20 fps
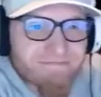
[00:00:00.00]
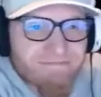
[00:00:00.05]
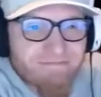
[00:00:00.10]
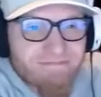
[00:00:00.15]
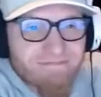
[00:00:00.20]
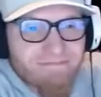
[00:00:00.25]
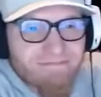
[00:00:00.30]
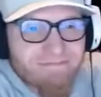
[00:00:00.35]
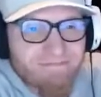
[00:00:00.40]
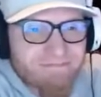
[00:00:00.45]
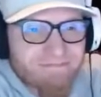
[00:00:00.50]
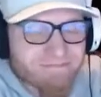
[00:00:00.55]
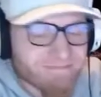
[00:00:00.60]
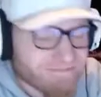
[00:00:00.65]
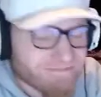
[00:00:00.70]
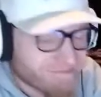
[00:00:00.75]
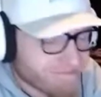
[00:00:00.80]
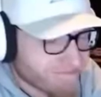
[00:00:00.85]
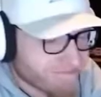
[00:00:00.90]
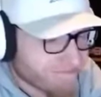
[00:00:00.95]

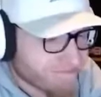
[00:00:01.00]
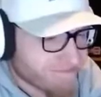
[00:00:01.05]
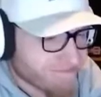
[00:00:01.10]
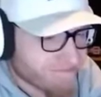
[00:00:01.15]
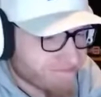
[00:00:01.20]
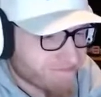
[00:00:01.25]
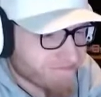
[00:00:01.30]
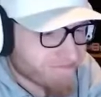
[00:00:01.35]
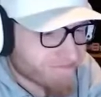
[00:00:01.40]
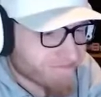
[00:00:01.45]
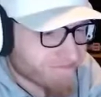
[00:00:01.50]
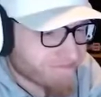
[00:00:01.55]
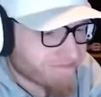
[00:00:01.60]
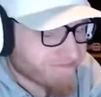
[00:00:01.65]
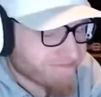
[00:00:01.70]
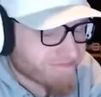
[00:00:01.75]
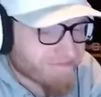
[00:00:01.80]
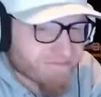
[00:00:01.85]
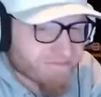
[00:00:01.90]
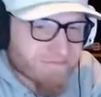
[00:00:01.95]

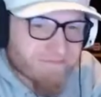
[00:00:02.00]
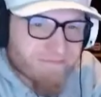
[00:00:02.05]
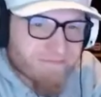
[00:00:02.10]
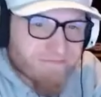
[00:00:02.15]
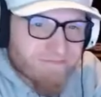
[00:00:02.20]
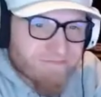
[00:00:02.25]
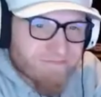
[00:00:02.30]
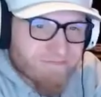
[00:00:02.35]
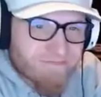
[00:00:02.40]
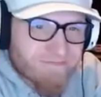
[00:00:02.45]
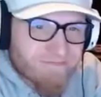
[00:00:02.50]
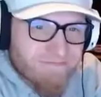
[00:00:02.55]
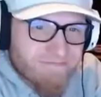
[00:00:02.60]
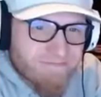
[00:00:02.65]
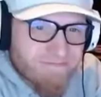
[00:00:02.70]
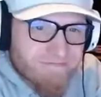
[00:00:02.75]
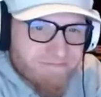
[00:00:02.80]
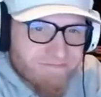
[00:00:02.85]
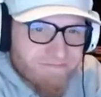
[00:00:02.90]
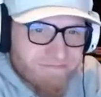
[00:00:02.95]

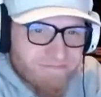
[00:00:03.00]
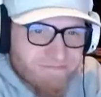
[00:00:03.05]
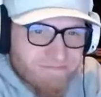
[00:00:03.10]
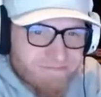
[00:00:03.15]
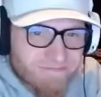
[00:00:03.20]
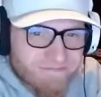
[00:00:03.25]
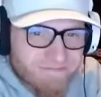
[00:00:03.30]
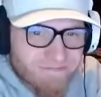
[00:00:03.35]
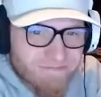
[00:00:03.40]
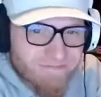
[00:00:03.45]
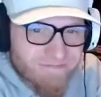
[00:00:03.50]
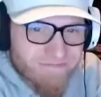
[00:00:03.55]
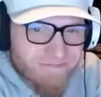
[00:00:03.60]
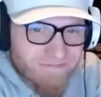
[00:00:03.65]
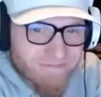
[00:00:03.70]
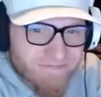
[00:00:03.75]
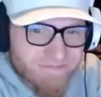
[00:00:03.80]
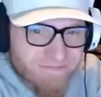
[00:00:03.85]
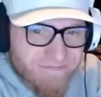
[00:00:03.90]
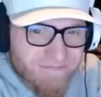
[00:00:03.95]

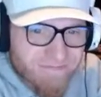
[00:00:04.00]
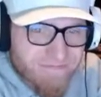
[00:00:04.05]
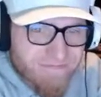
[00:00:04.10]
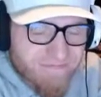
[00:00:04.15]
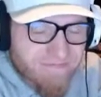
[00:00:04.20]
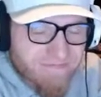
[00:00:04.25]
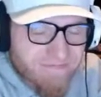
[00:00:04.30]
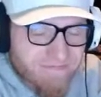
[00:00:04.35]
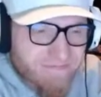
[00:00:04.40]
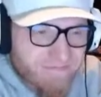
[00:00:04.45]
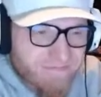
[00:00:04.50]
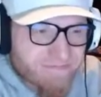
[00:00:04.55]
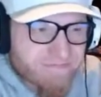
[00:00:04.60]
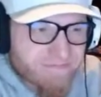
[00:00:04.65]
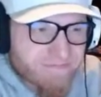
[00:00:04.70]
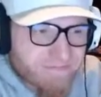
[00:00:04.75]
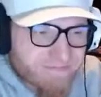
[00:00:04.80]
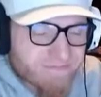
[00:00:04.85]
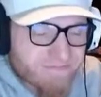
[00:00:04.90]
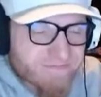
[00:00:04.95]

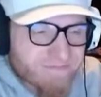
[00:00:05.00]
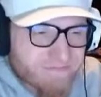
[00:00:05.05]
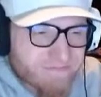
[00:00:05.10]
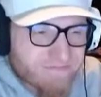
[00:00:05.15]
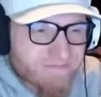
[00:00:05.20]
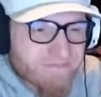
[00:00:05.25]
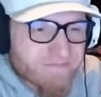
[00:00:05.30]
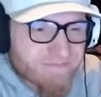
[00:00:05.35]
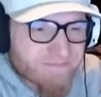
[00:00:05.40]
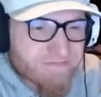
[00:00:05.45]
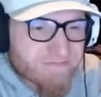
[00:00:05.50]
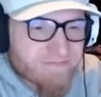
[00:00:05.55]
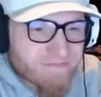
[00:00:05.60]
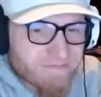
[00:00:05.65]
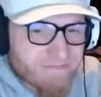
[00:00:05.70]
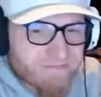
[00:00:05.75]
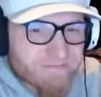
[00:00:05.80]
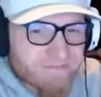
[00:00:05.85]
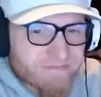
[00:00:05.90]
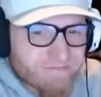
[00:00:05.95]

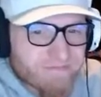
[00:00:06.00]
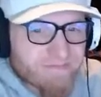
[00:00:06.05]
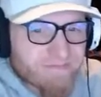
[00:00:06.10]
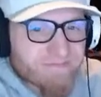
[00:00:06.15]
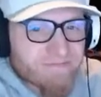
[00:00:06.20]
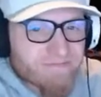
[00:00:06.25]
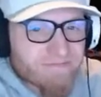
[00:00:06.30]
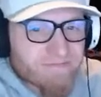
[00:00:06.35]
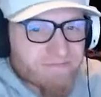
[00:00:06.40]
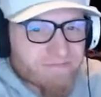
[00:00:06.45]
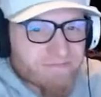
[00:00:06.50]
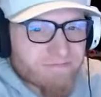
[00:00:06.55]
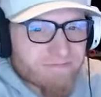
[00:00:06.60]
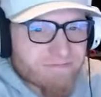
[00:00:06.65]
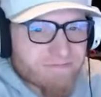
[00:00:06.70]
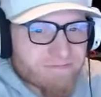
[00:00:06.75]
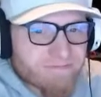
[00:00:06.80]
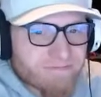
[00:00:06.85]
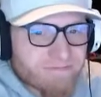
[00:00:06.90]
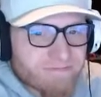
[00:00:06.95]

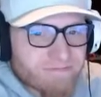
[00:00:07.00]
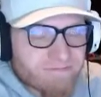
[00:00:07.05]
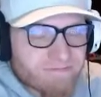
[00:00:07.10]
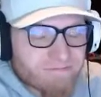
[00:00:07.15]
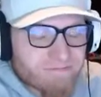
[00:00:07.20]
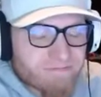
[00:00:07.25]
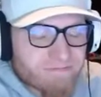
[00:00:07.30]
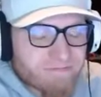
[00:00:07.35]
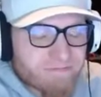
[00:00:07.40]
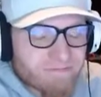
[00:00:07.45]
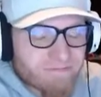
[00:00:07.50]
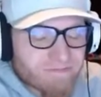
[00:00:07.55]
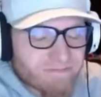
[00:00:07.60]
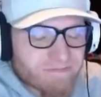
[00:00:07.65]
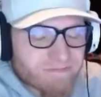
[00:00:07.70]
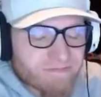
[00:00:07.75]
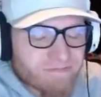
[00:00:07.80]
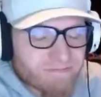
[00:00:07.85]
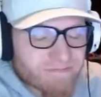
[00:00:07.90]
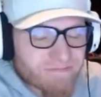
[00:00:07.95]
(silent)